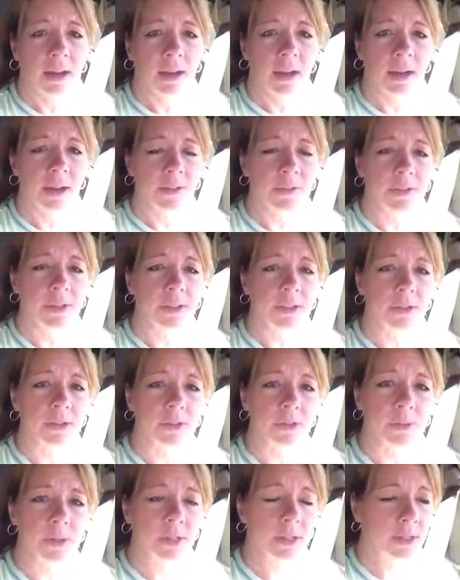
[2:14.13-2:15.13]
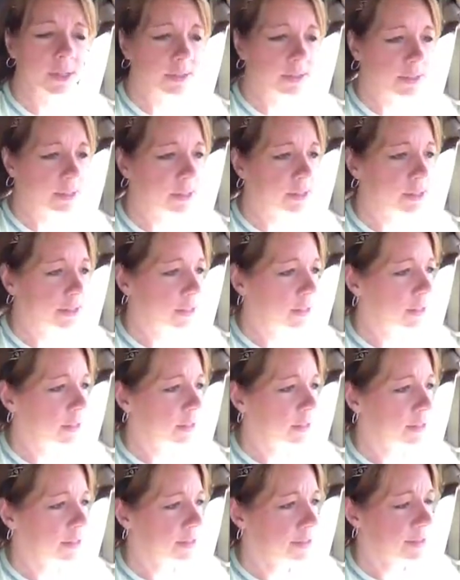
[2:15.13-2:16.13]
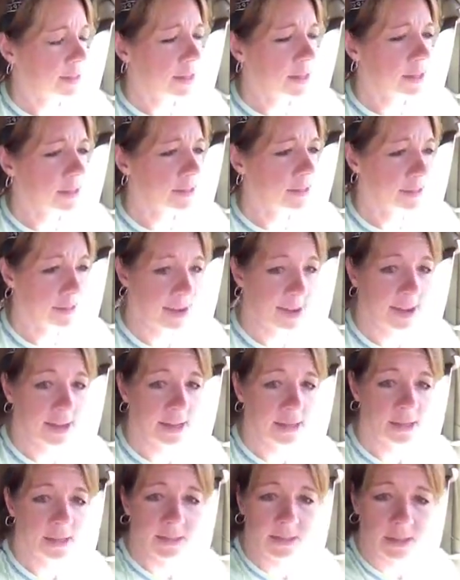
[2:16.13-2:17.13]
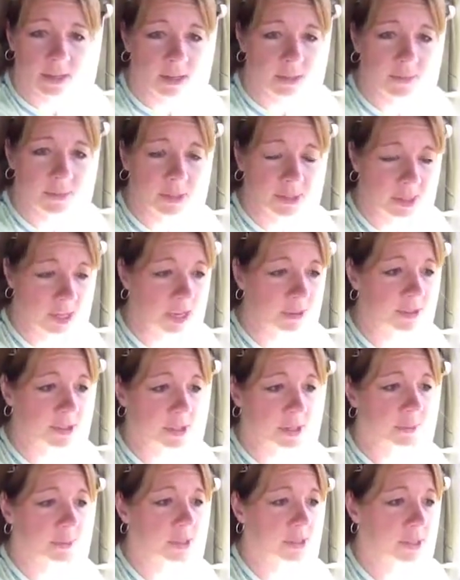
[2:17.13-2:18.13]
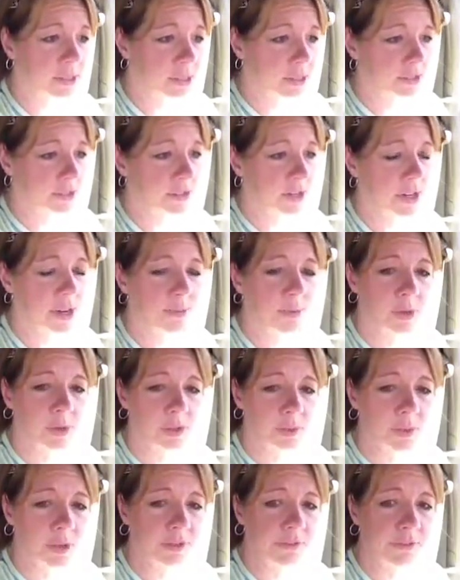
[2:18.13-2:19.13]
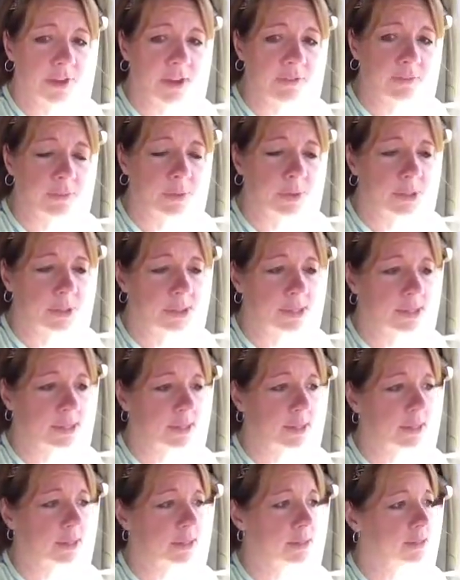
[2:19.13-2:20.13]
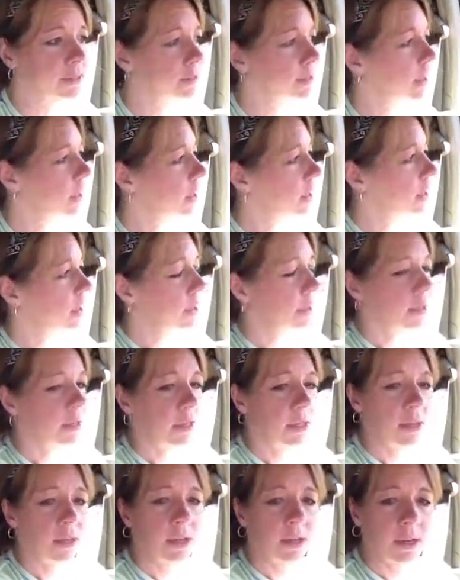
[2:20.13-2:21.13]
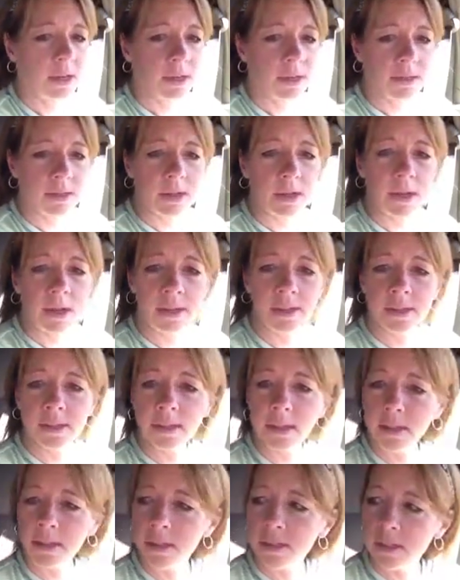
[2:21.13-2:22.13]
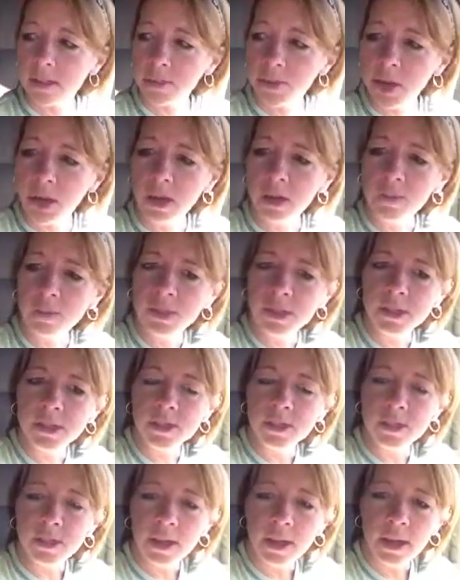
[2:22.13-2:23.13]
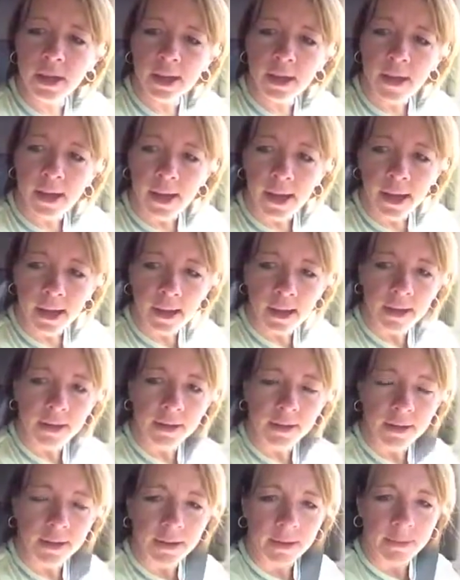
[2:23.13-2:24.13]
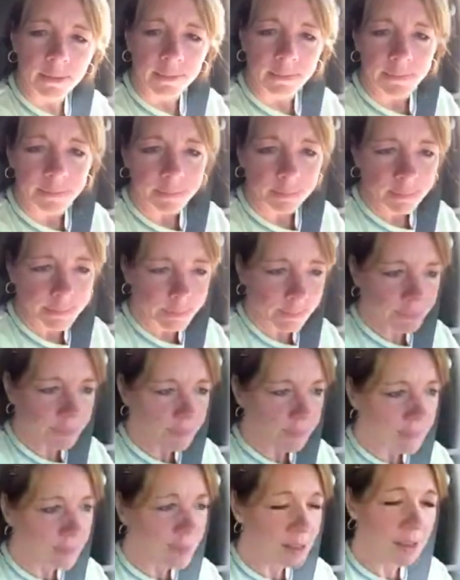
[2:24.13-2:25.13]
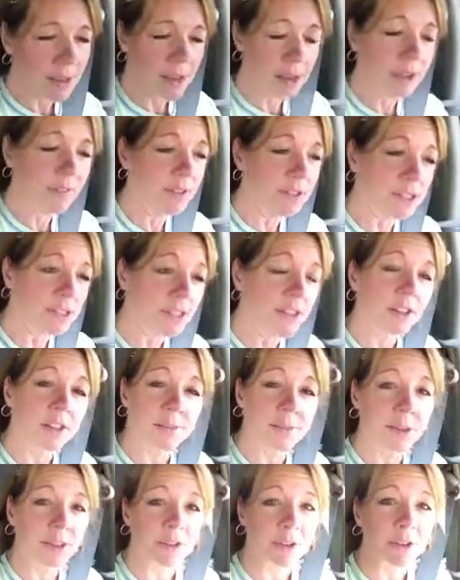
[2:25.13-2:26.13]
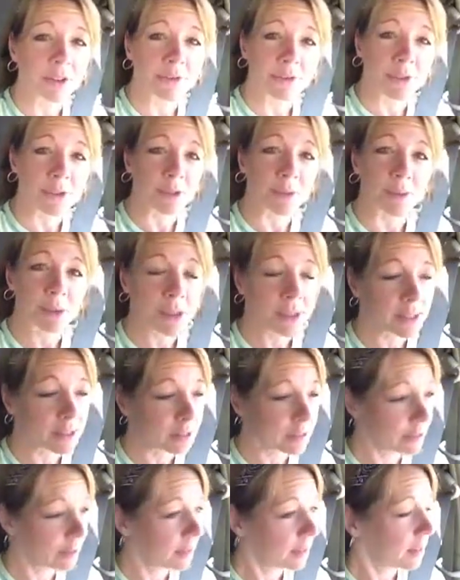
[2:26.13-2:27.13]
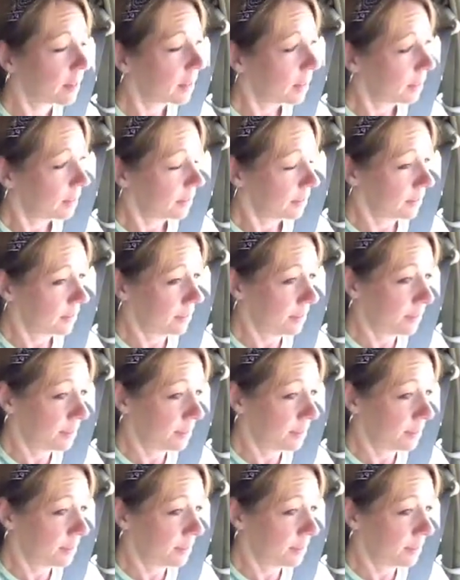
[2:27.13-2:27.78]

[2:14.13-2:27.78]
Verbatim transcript: I don't think there's really anything else I needed to say. Stats, I'm the same as I was yesterday. I'm 125.6. And I did eat some carbs yesterday. I had um, I have a tickle in my throat for some reason.